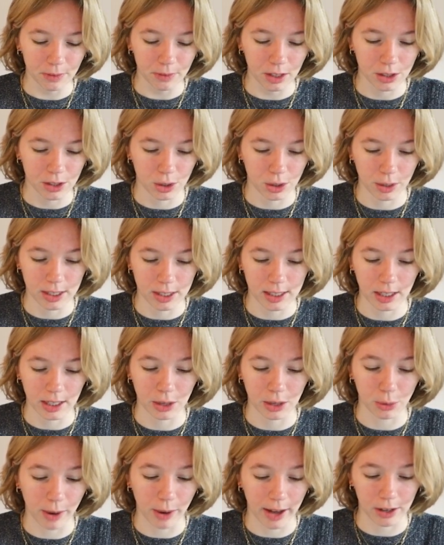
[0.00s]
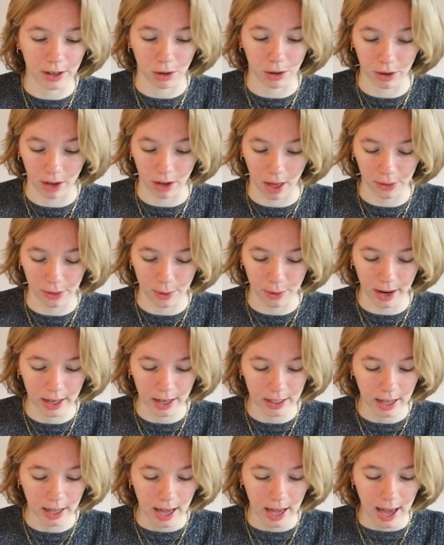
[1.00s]
So you see read or not read,
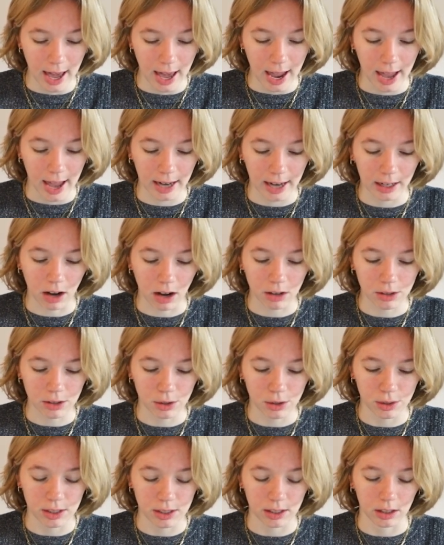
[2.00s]
and it also